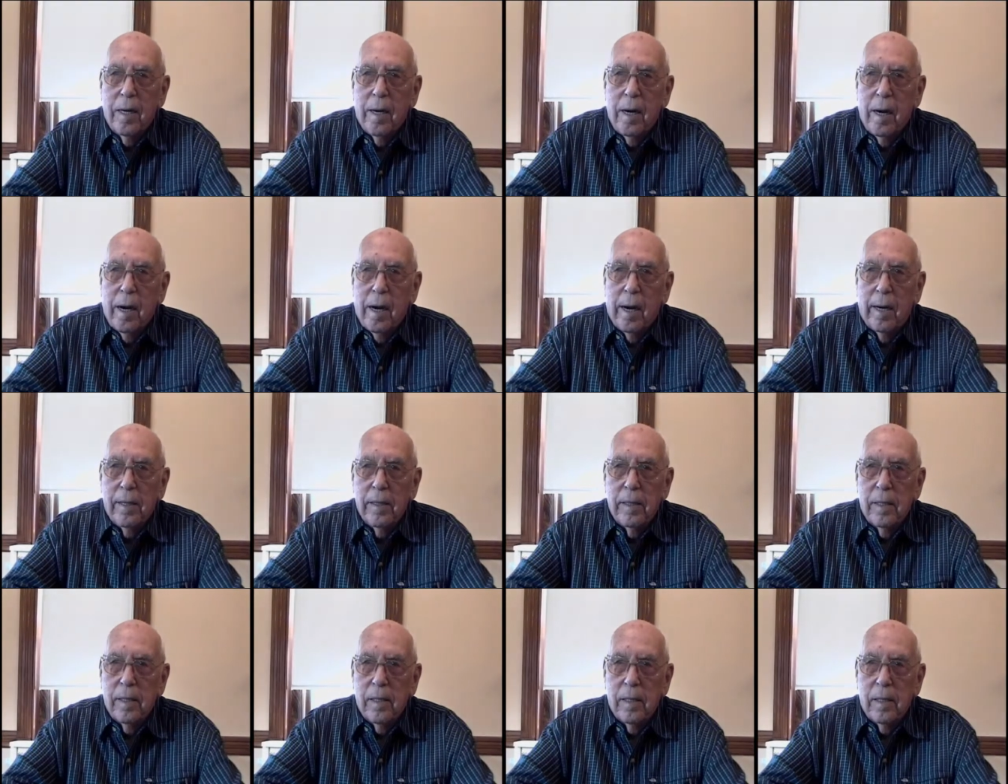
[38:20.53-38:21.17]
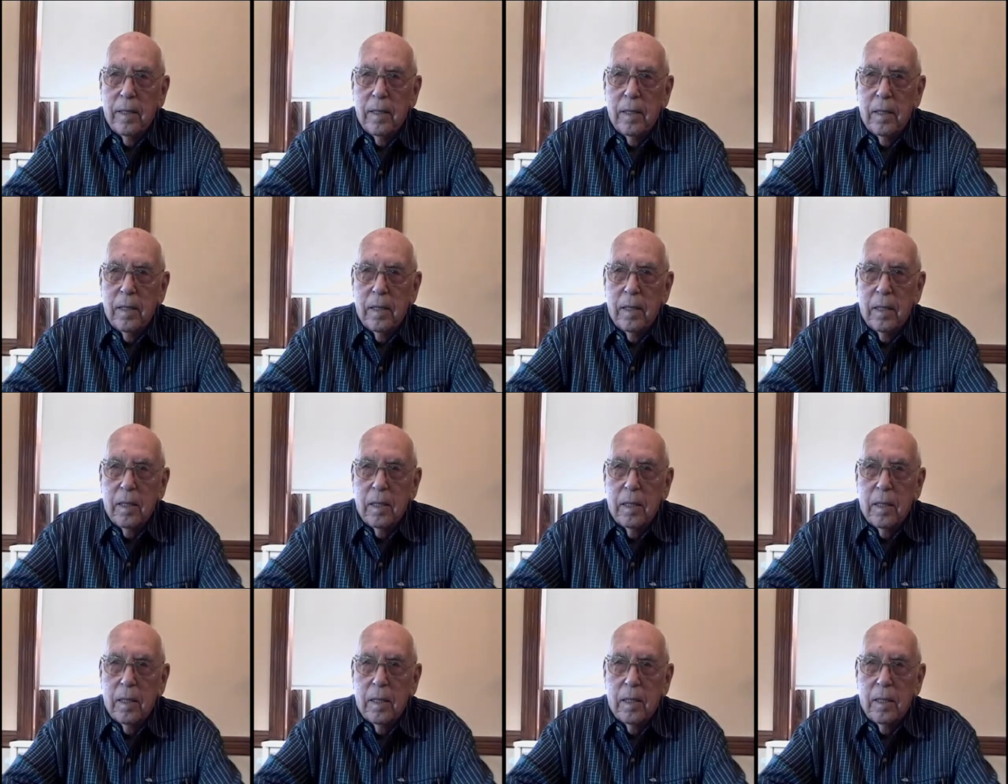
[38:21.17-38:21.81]

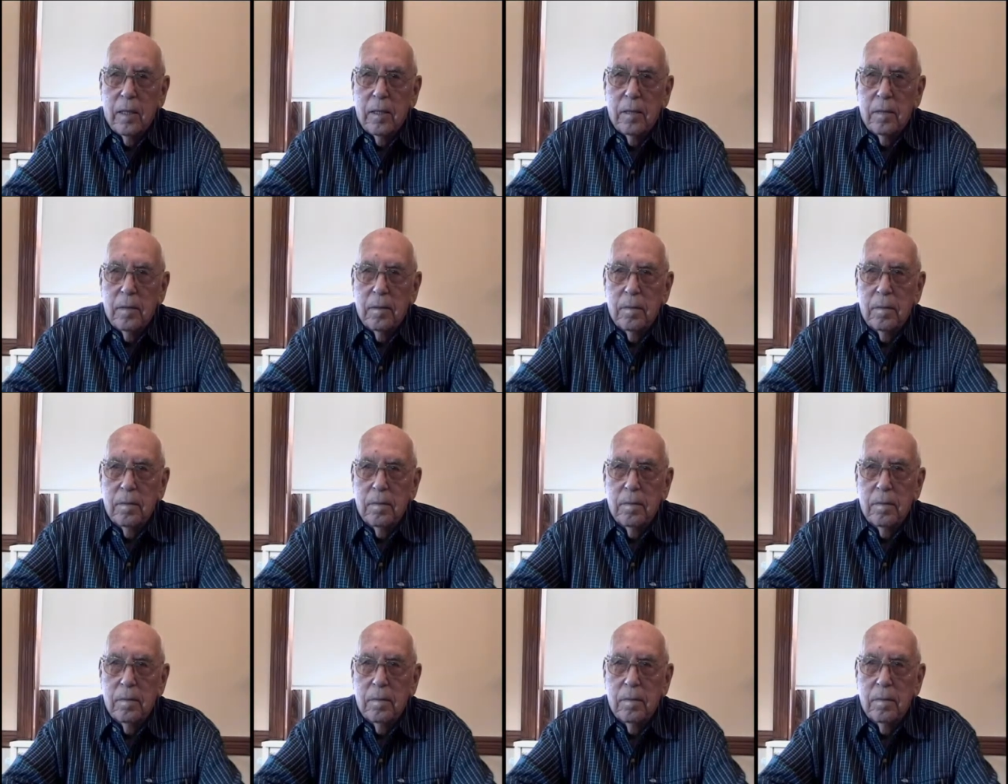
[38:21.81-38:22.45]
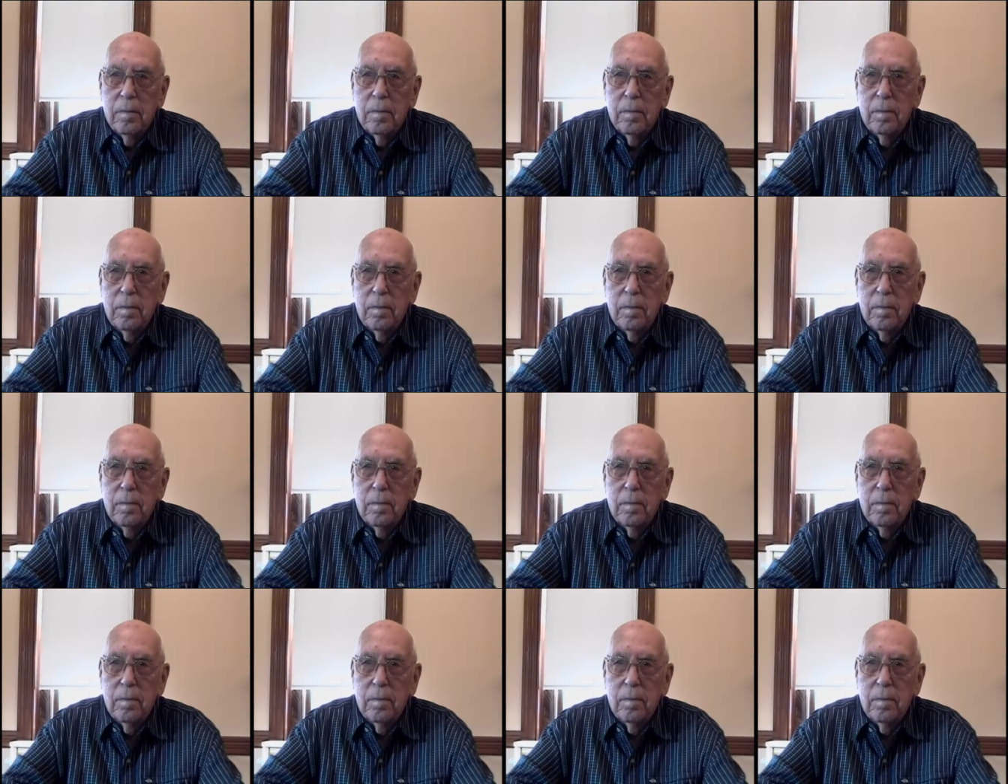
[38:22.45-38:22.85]
He rode bikes